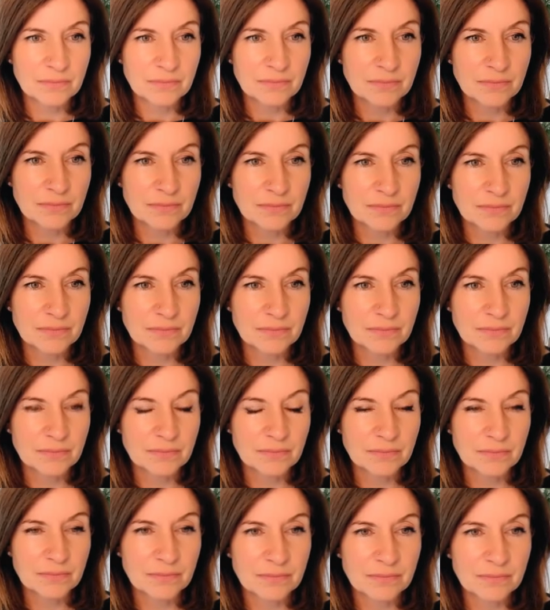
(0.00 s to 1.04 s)

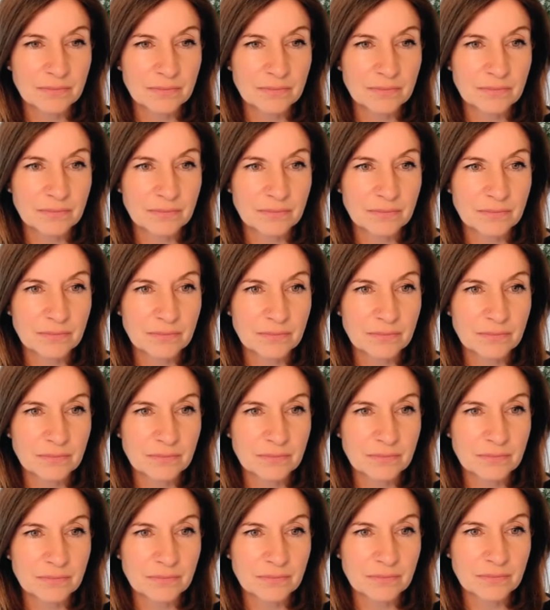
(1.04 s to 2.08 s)

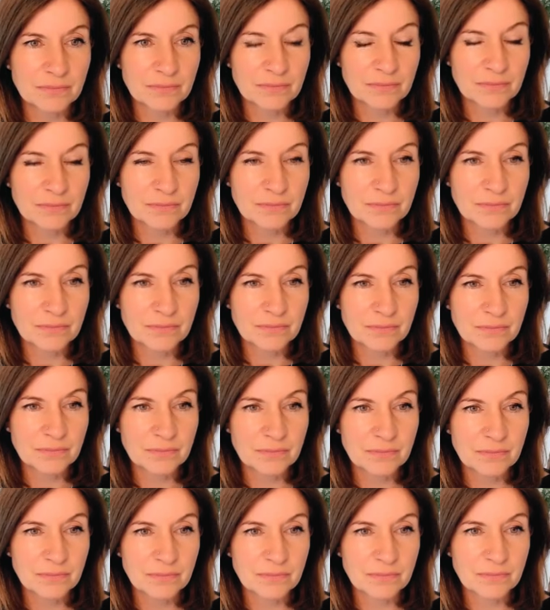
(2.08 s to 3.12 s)

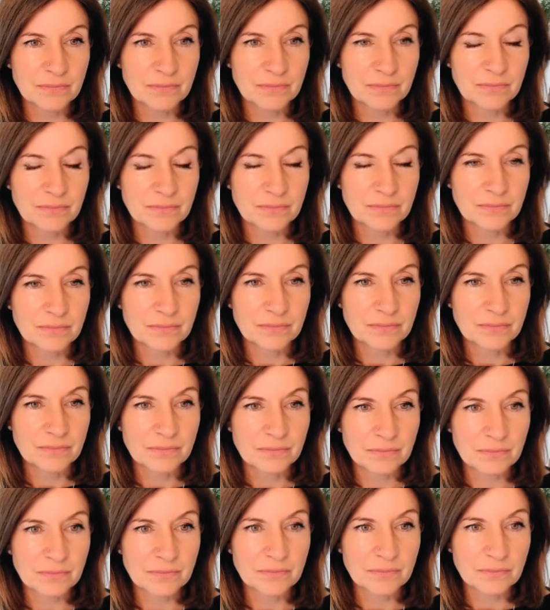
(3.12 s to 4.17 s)

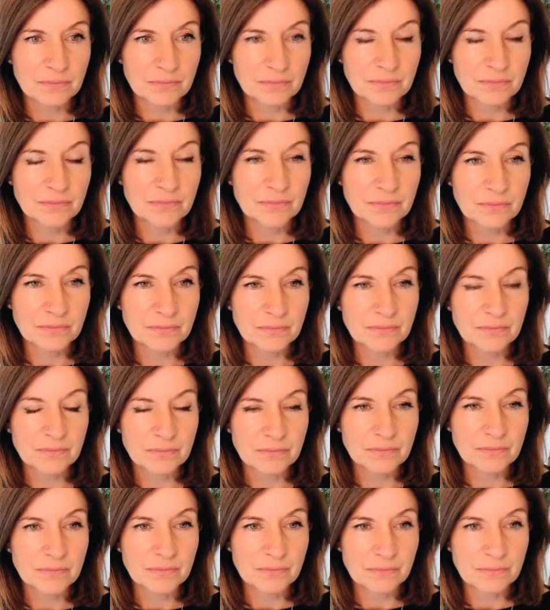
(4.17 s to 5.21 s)

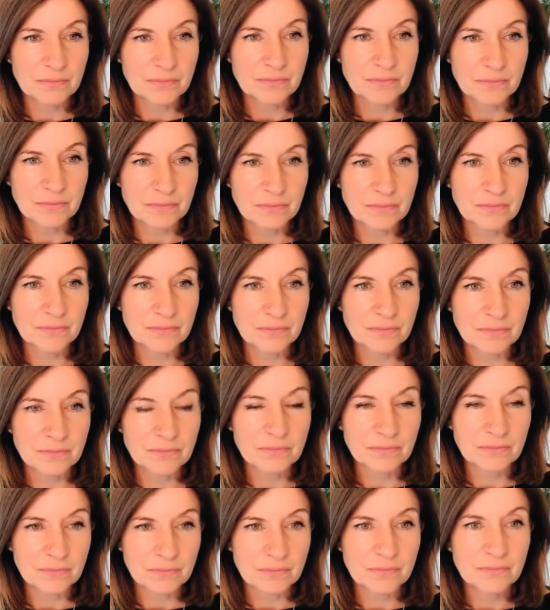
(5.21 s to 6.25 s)

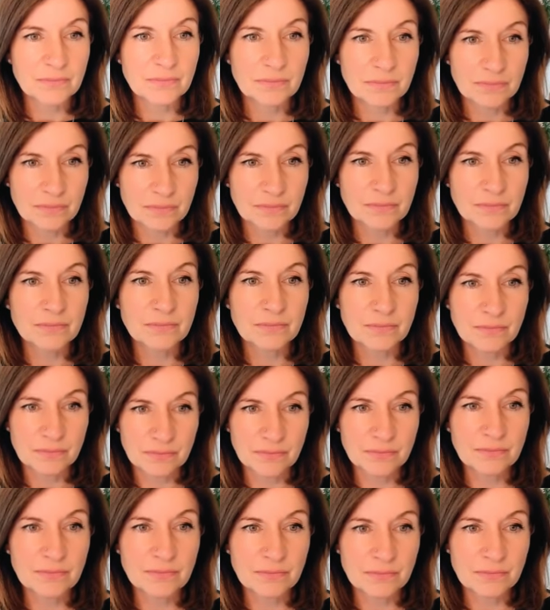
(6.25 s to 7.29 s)

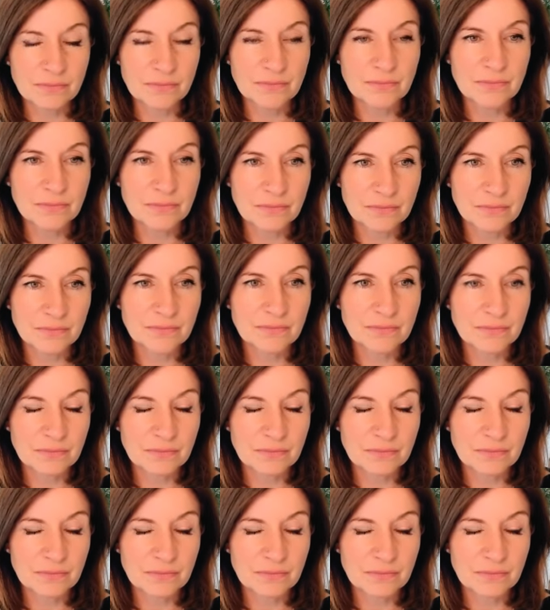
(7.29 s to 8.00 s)
(not speaking)